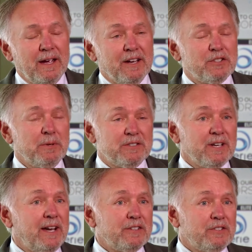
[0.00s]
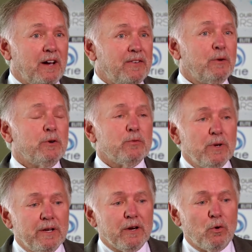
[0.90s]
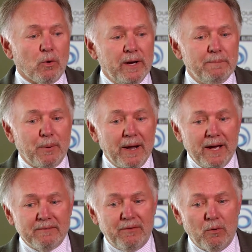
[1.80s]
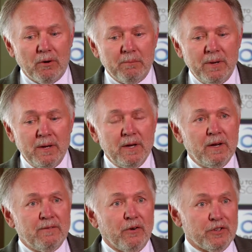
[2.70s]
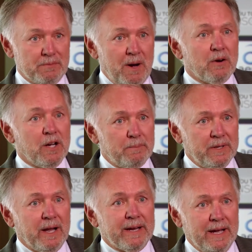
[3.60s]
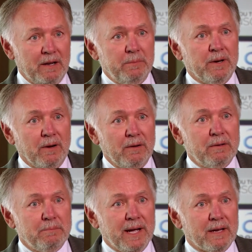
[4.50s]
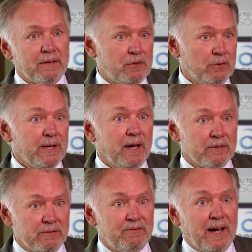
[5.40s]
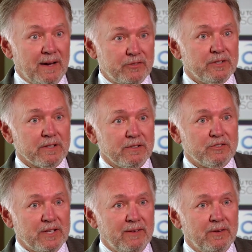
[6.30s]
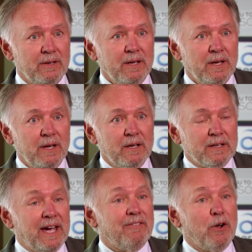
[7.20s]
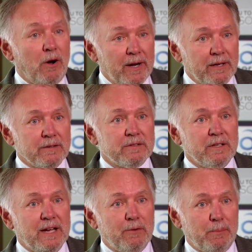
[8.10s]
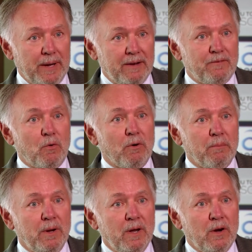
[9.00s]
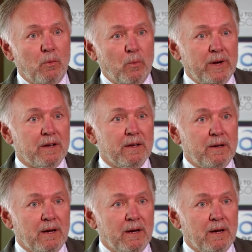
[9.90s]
some exciting stuff. And it was really a great platform for a small company like Alimera back in 2005, 6, and 7 to have an audience and have a platform where we could